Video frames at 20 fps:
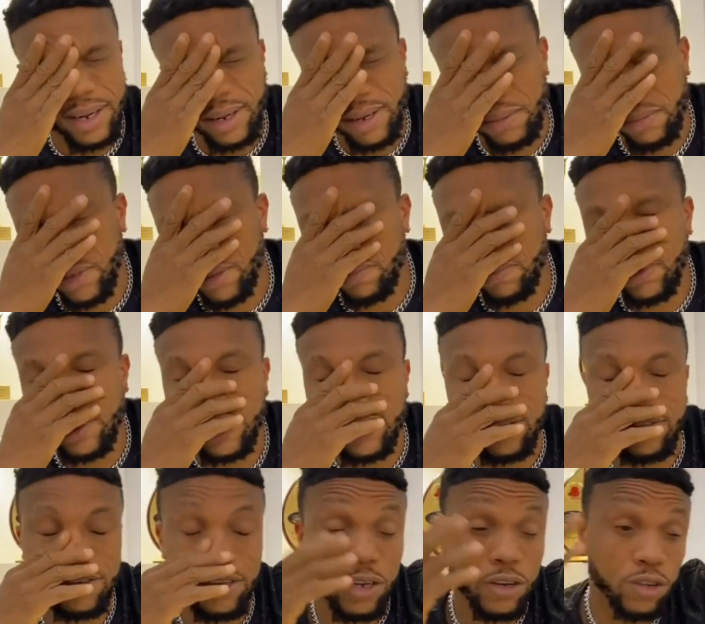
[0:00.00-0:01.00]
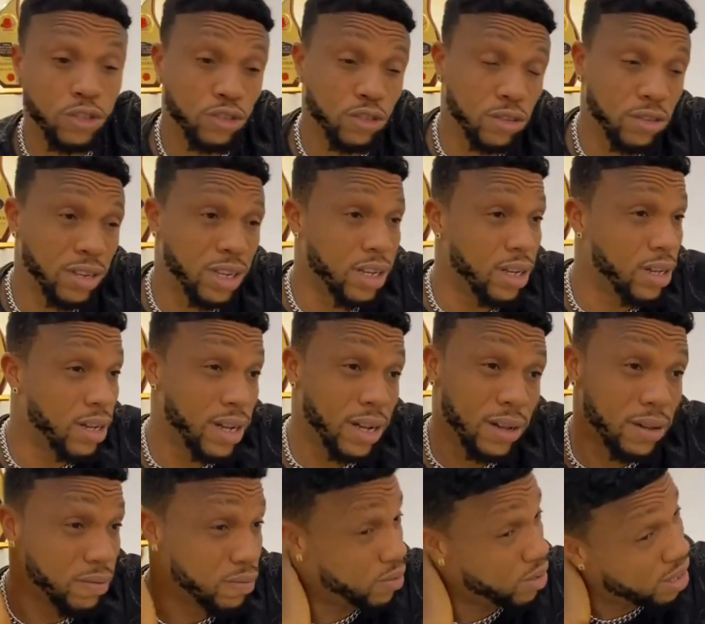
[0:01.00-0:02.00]
I mean, please, y'all should take it
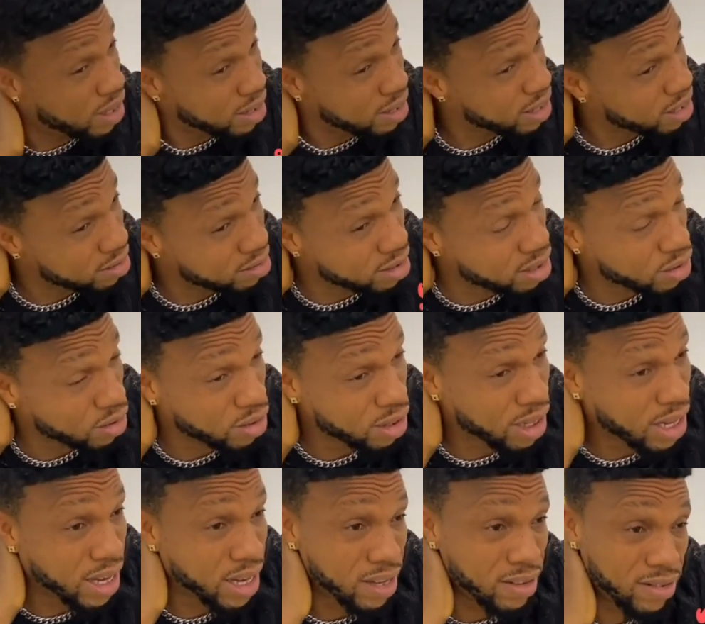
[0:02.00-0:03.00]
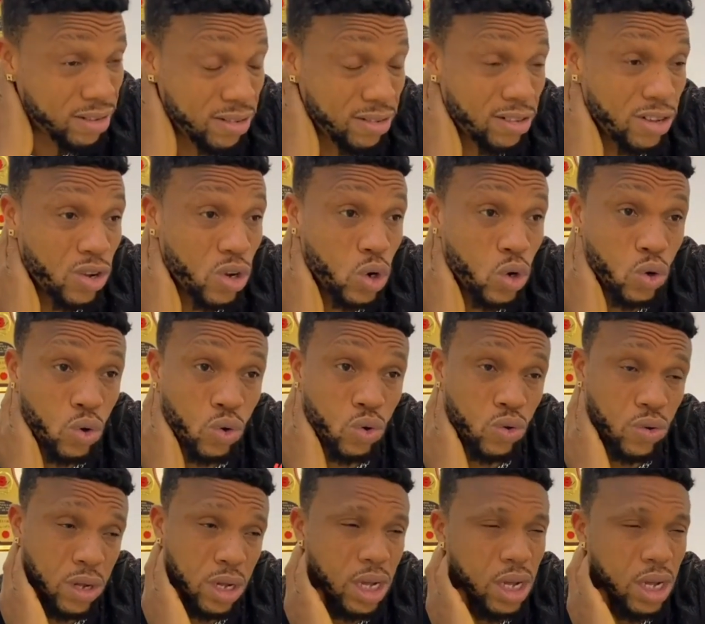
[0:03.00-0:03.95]
down. That that's not nice. It's not cool.